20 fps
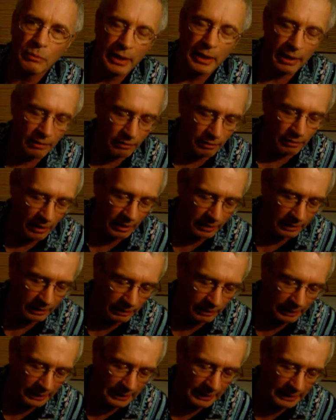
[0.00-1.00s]
I thought
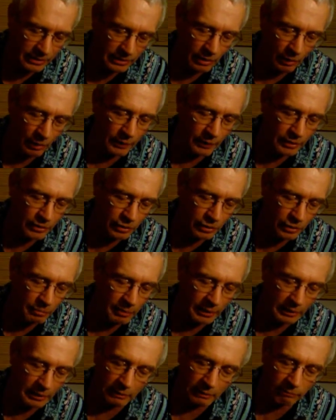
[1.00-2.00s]
he's going to,
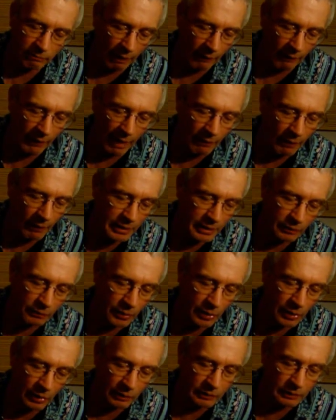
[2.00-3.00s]
but now I don't
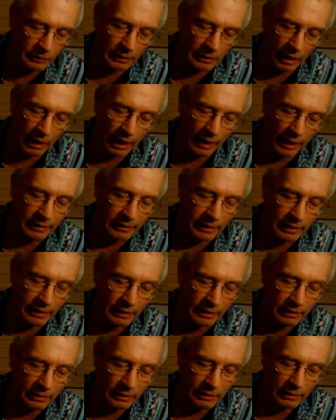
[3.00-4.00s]
know. I think